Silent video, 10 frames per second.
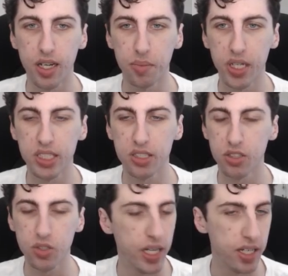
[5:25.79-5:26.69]
makes it so
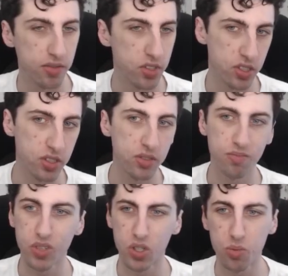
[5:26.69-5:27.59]
you have just
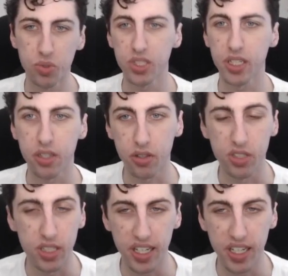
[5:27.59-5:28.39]
almost like 30